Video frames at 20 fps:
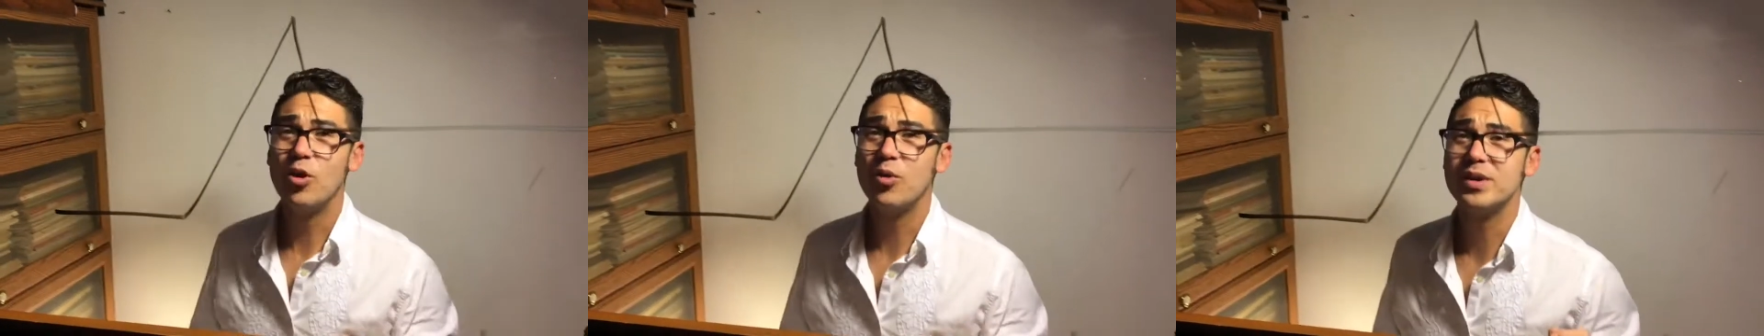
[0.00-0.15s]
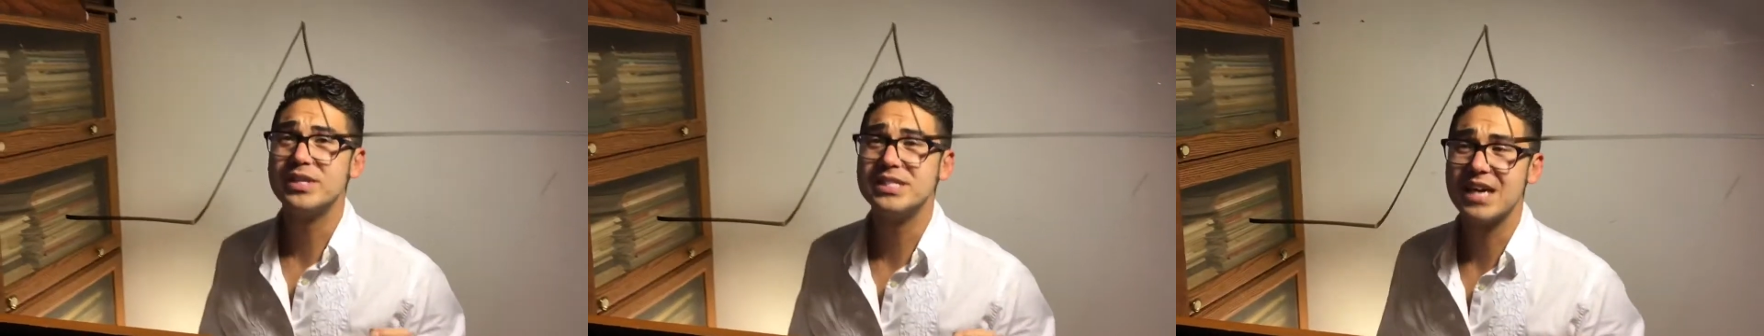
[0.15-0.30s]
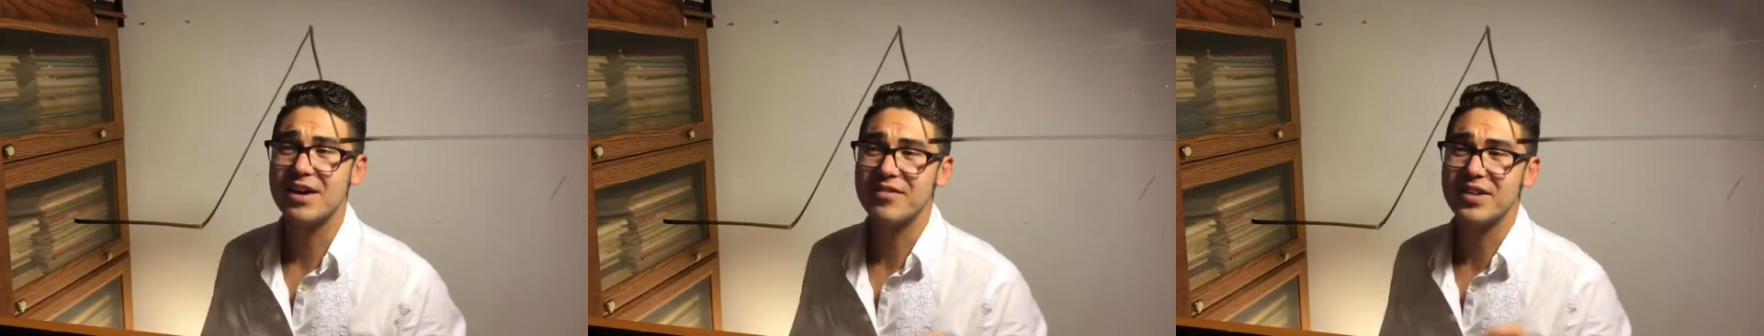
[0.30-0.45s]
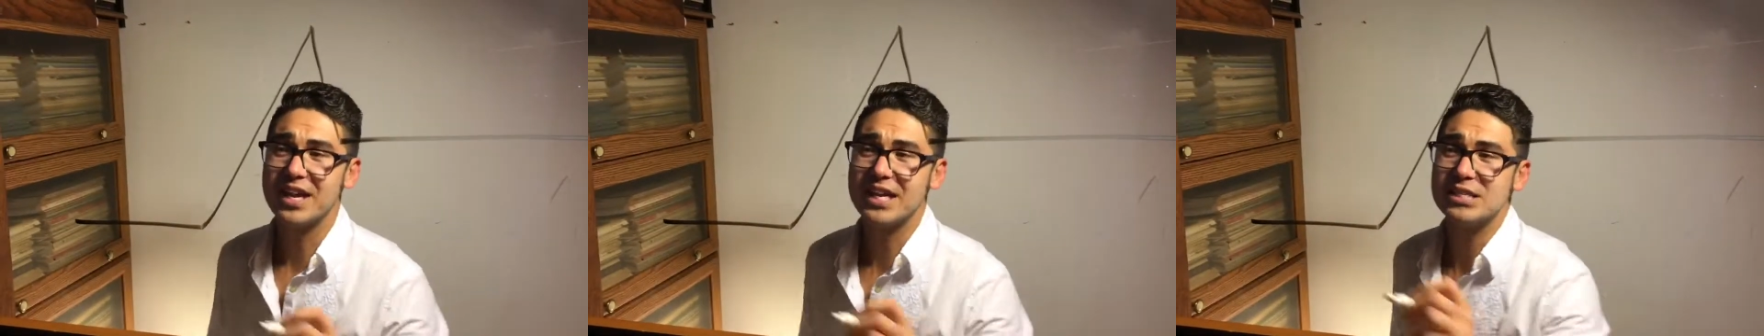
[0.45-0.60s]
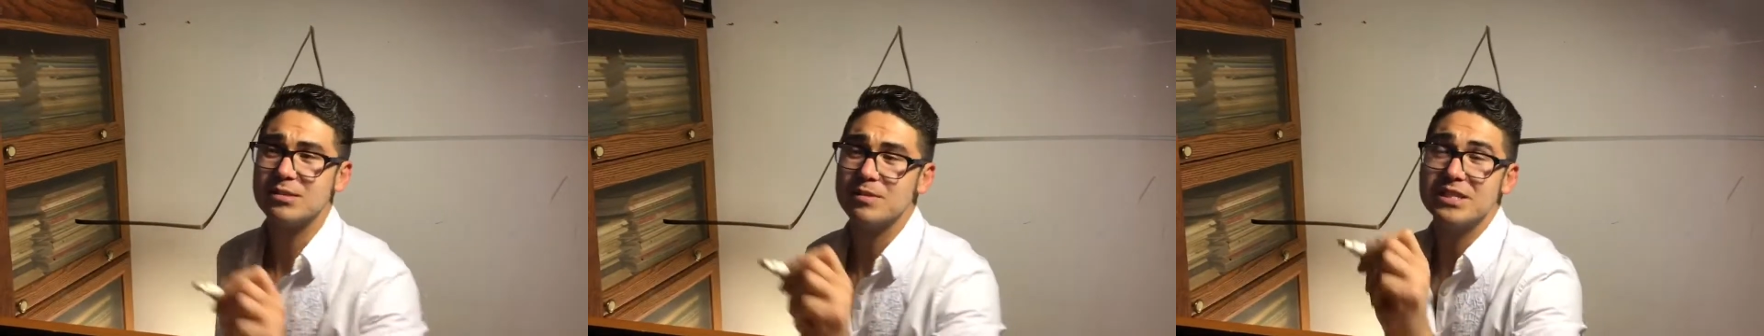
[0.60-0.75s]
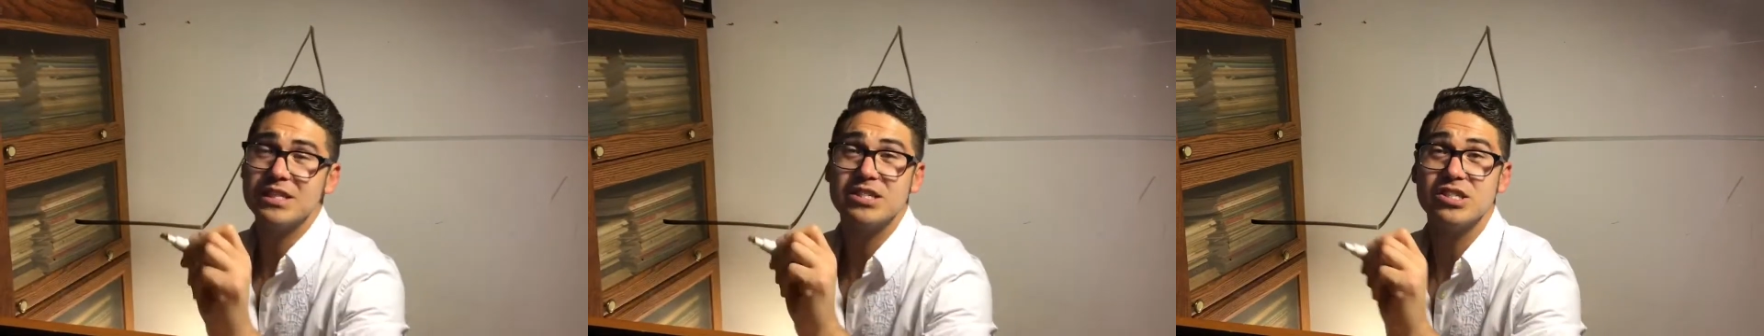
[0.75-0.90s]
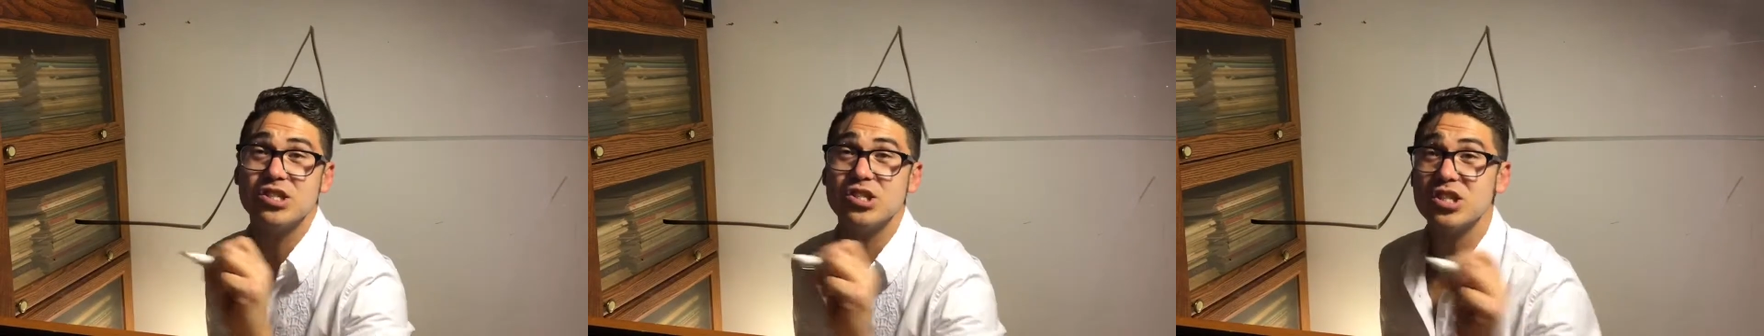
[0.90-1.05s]
always have an
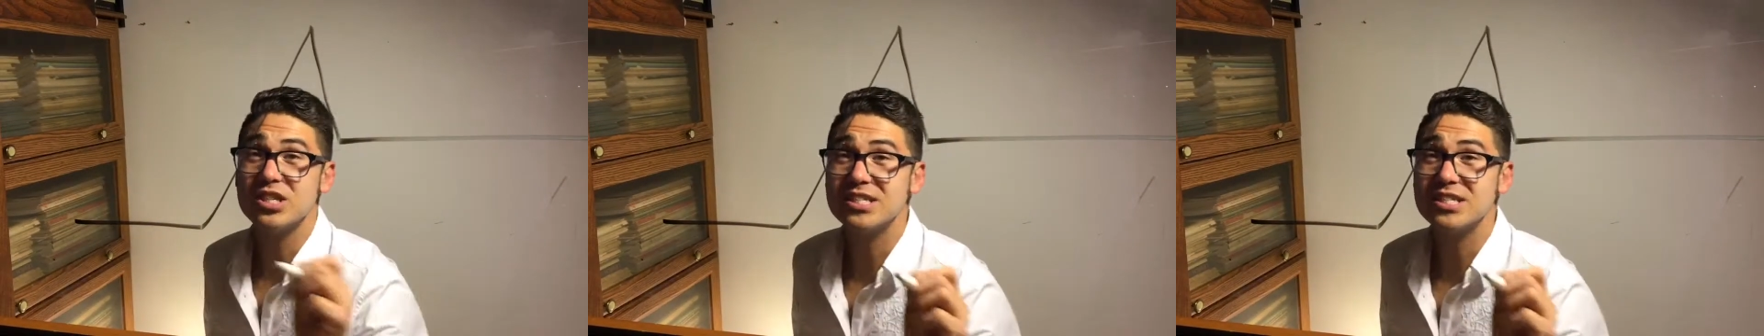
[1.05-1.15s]
exposition,